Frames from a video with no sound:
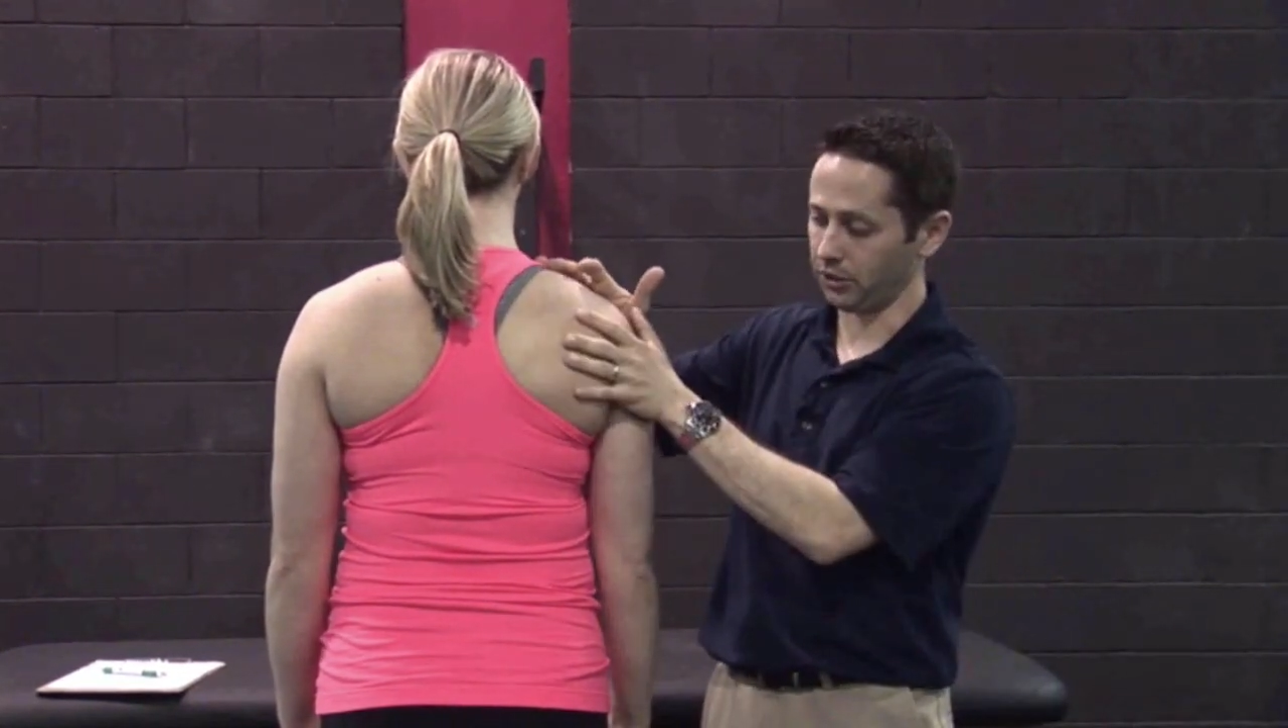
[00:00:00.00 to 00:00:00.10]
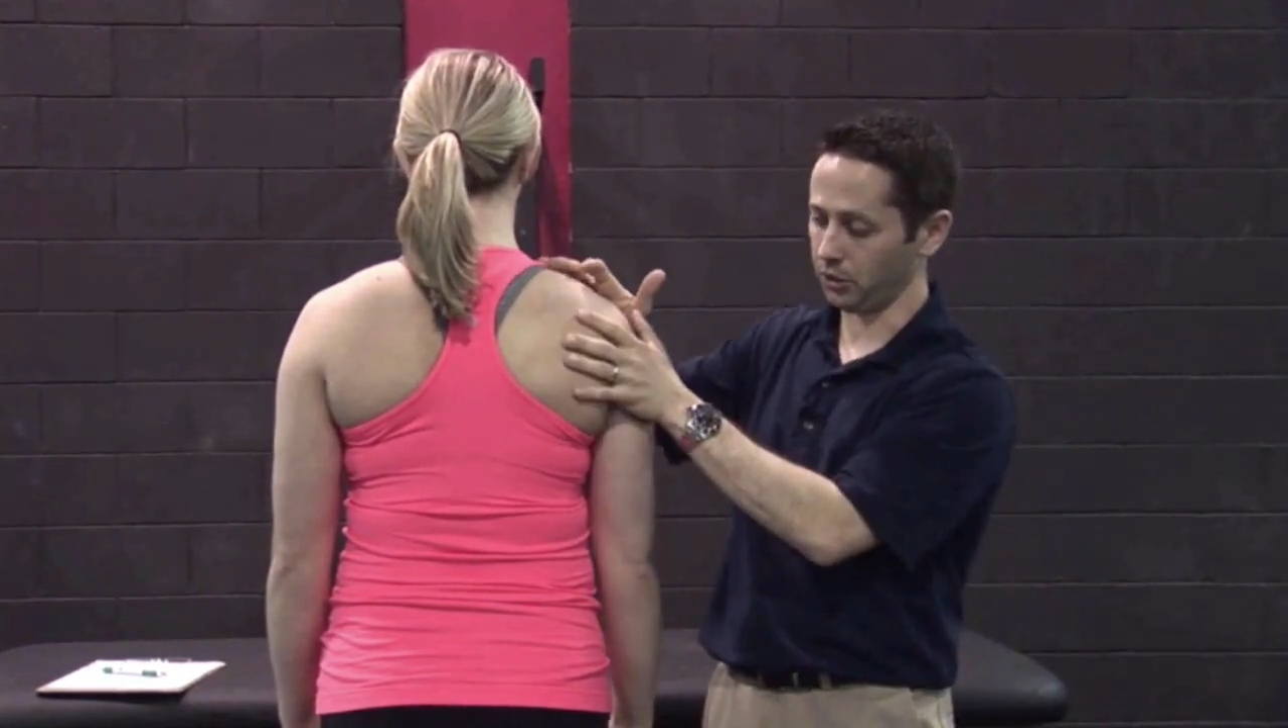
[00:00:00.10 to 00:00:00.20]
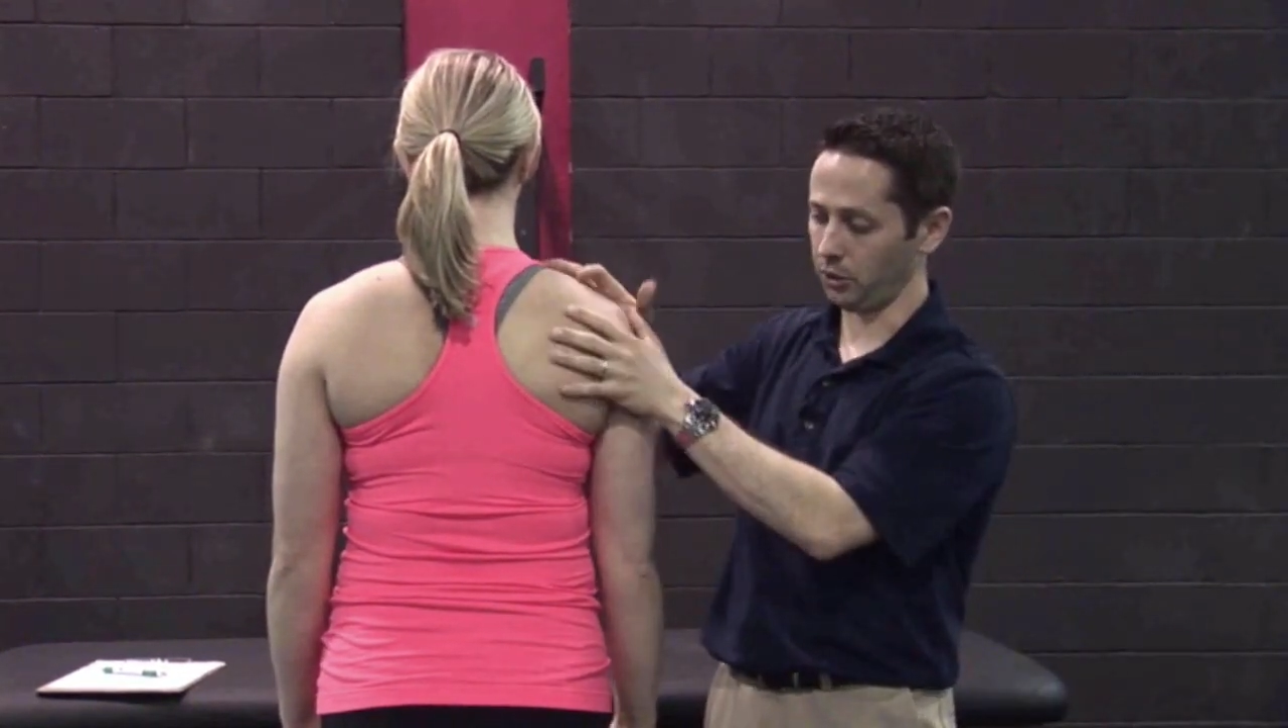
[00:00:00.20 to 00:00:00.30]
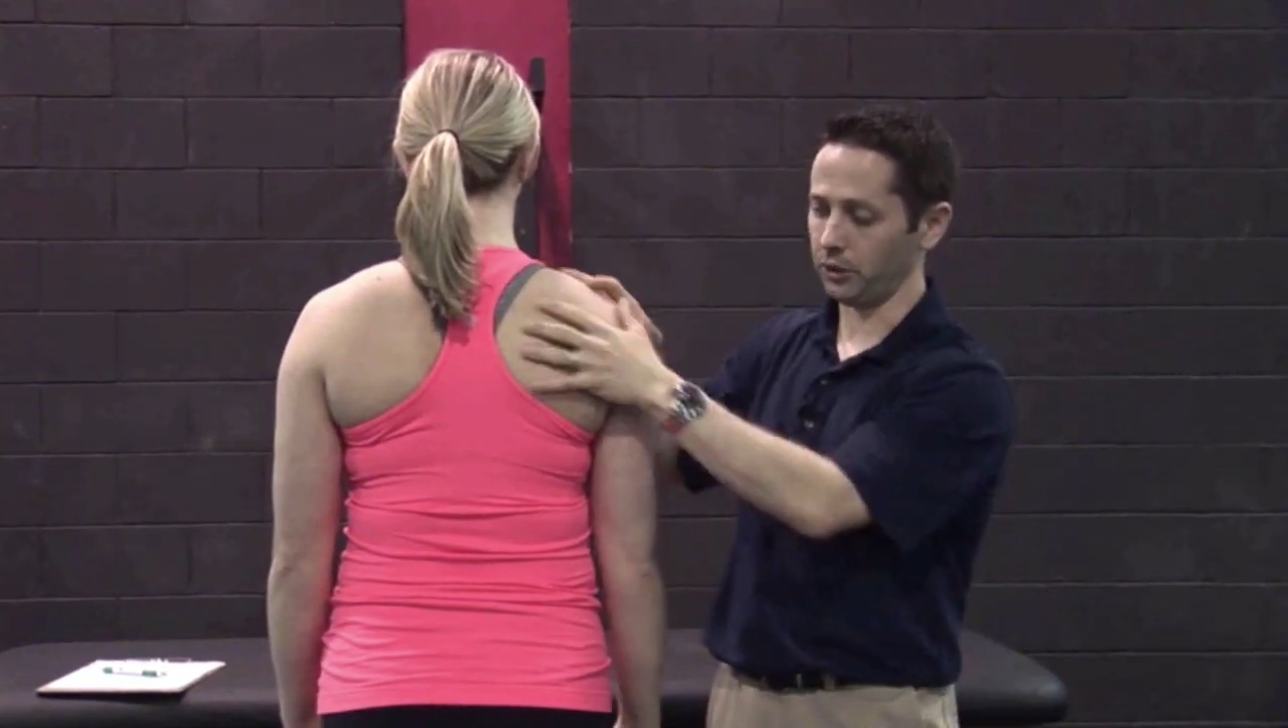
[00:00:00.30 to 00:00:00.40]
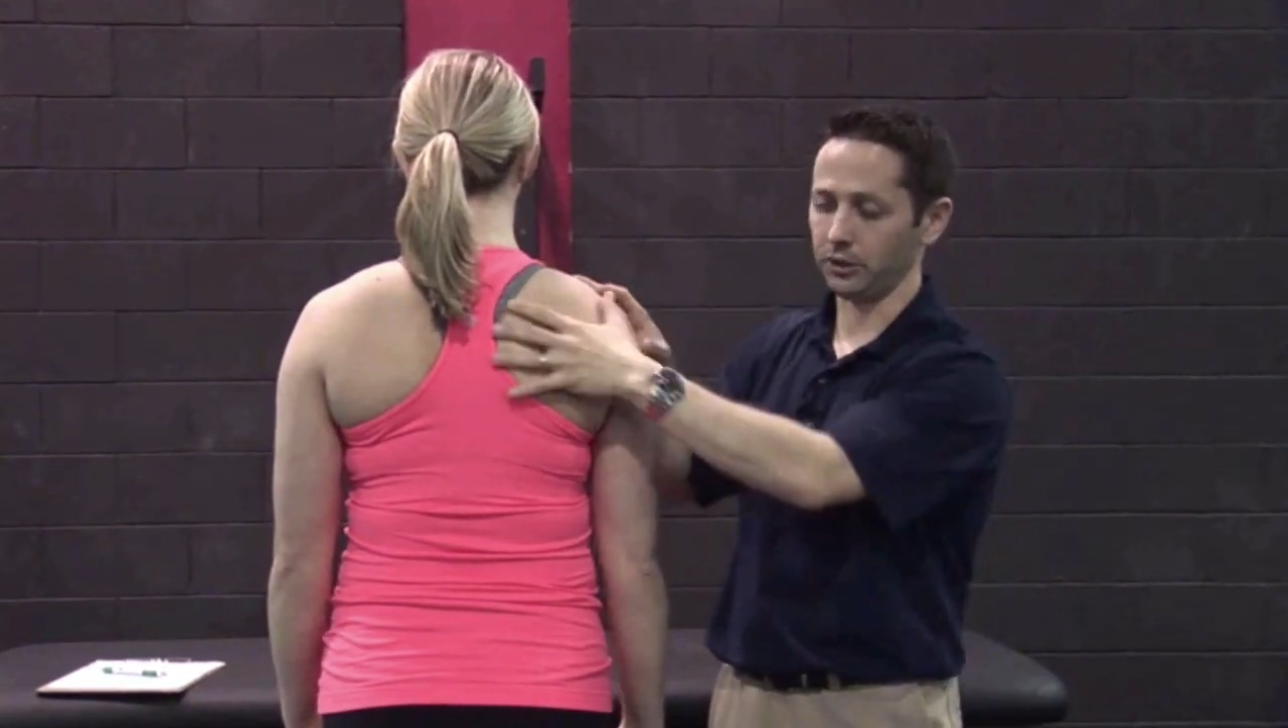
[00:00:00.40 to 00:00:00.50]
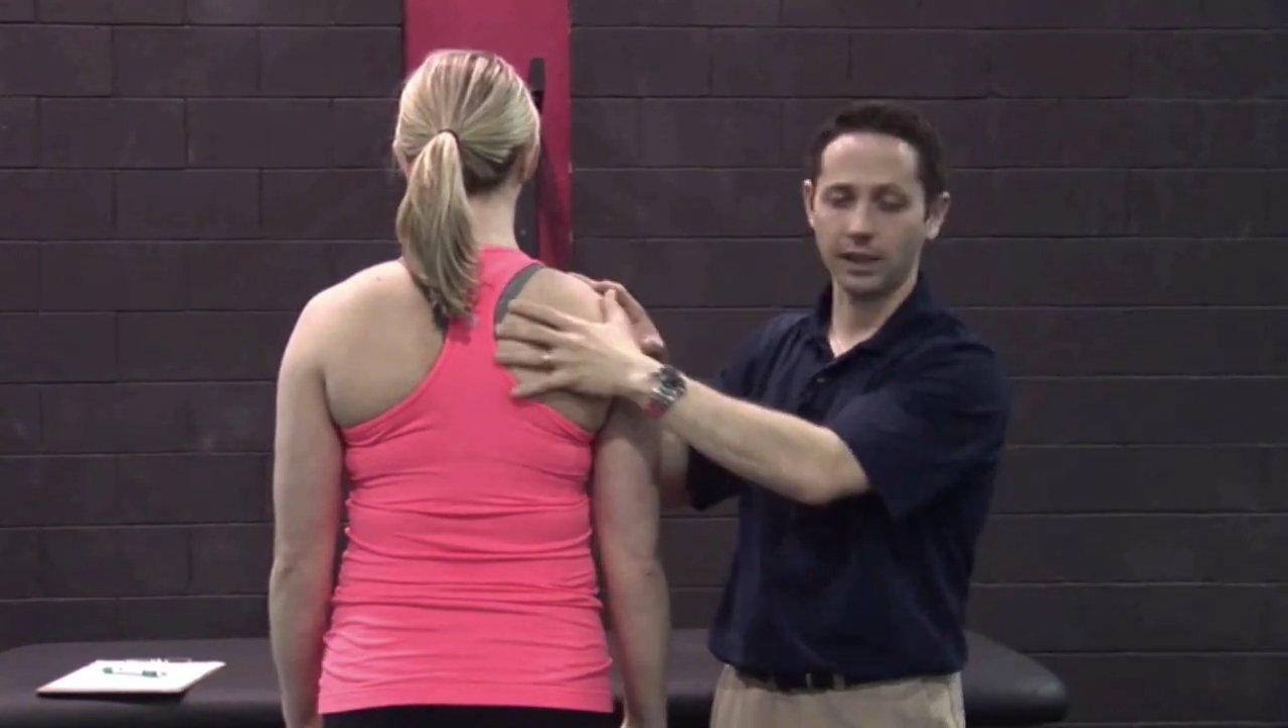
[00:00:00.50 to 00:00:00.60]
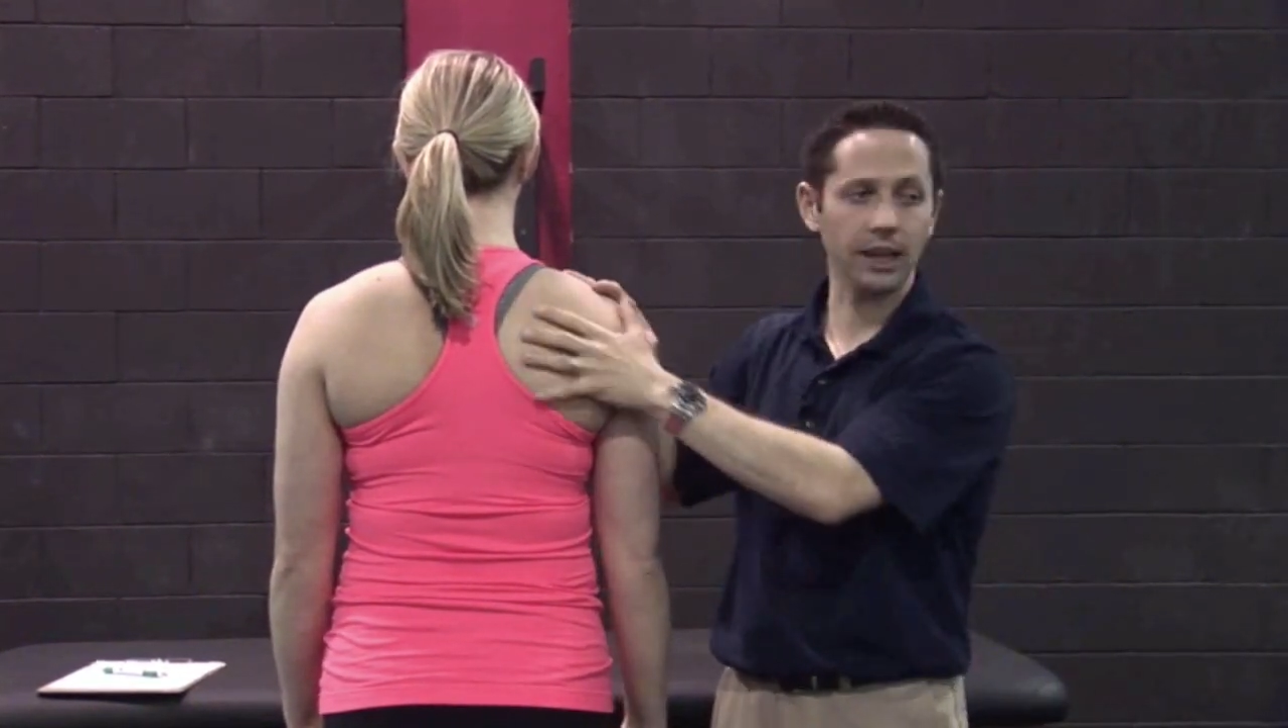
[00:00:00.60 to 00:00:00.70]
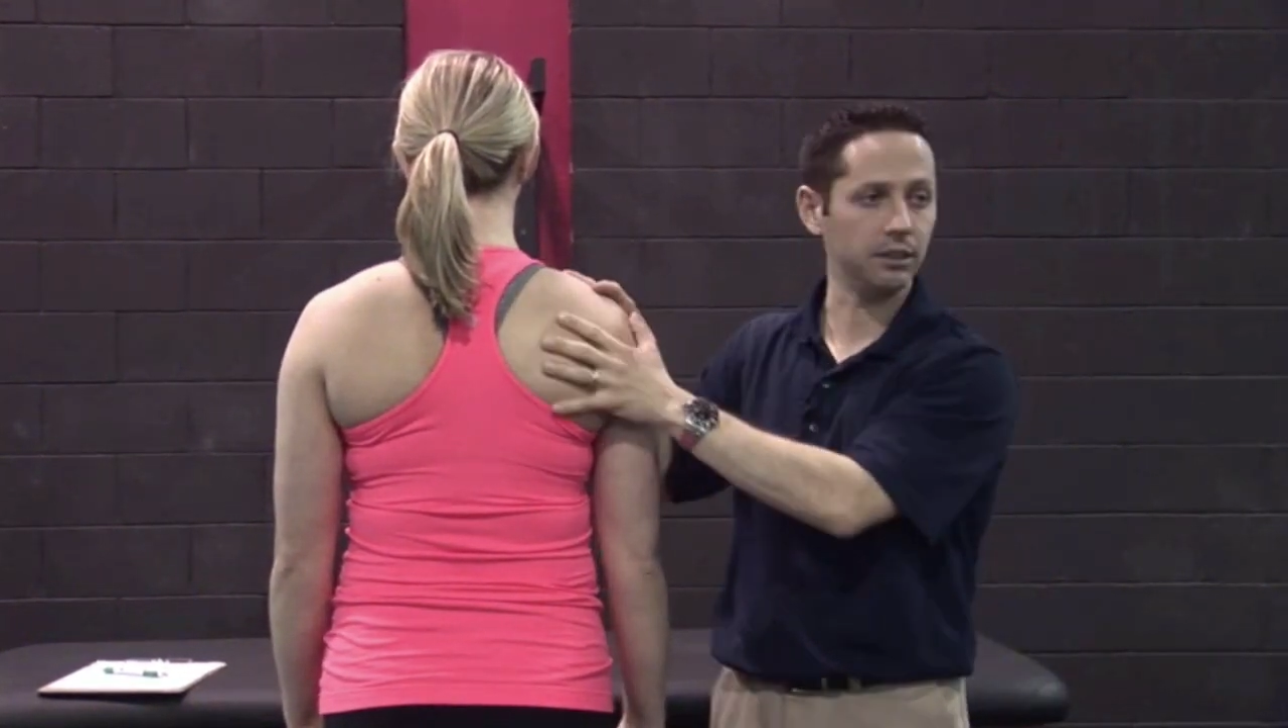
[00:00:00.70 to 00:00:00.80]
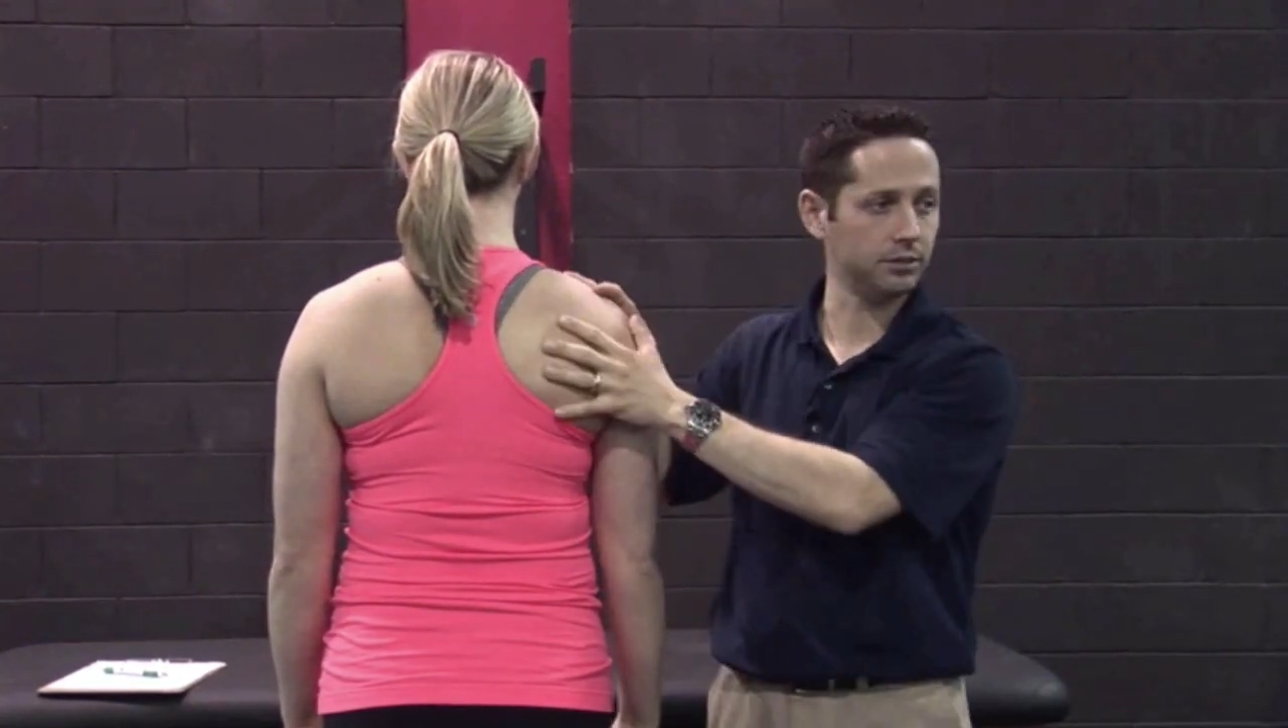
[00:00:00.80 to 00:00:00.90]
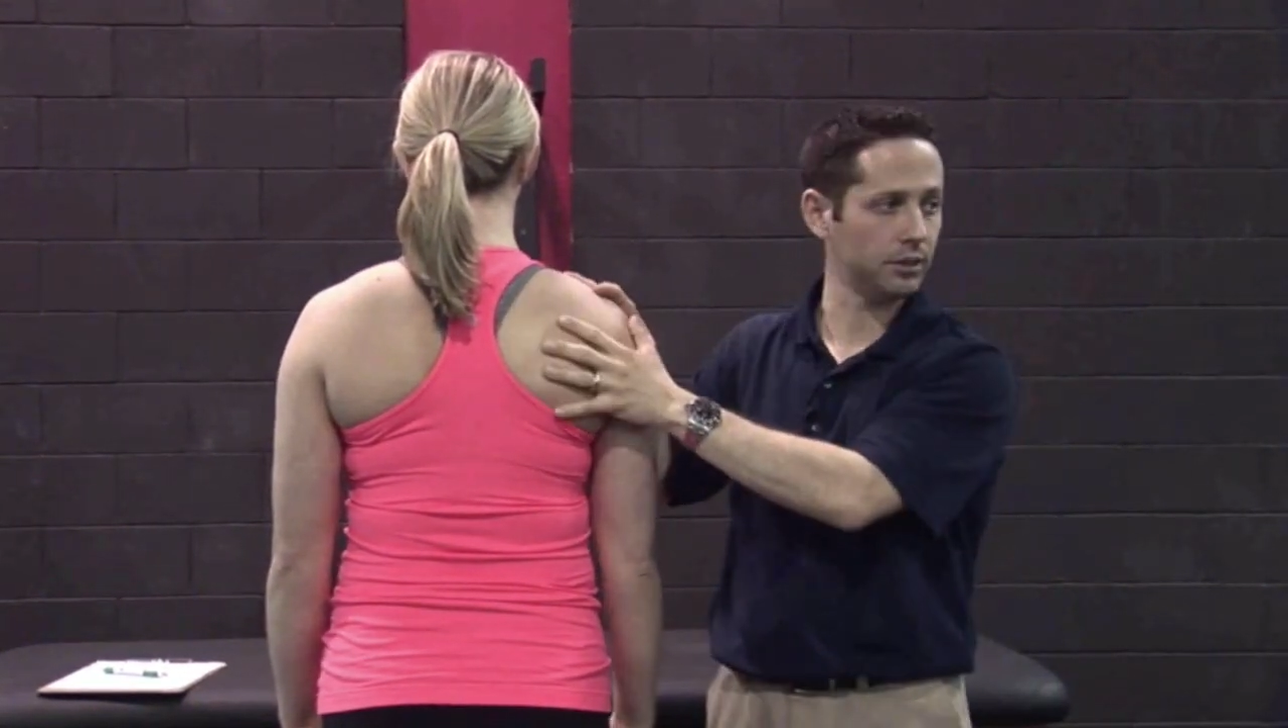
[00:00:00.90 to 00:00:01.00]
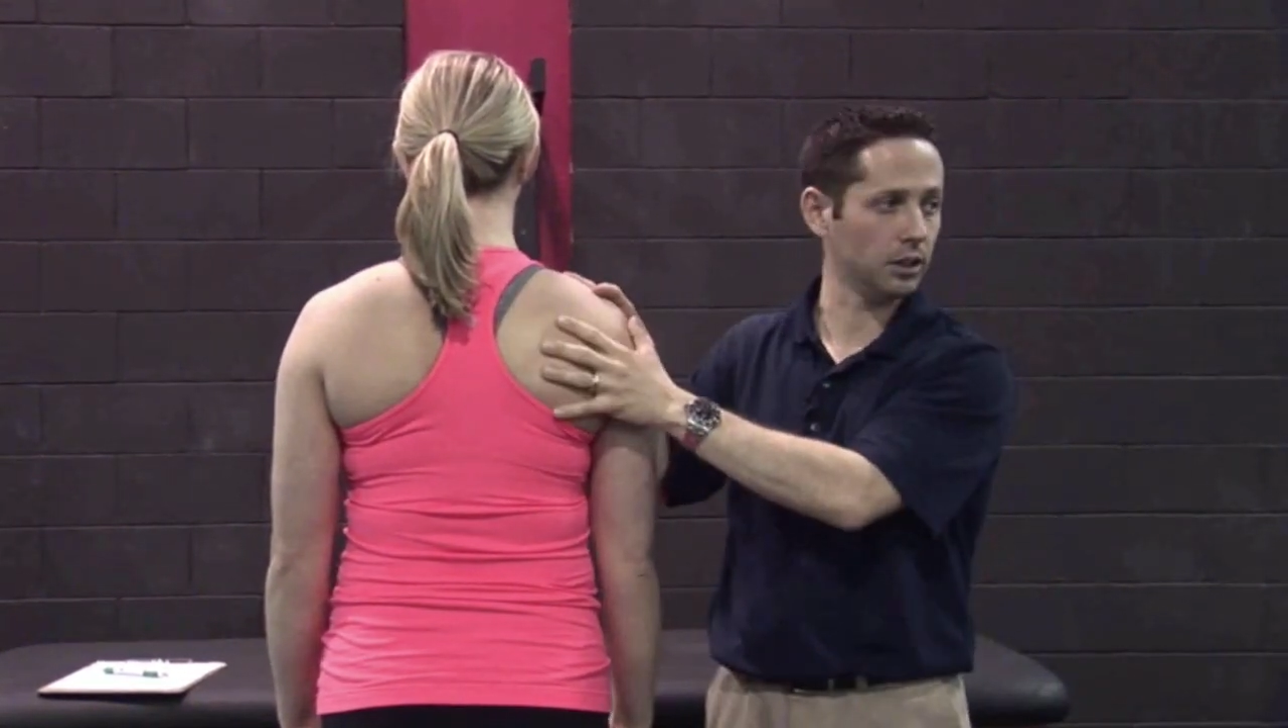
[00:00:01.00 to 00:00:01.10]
shoulders kind of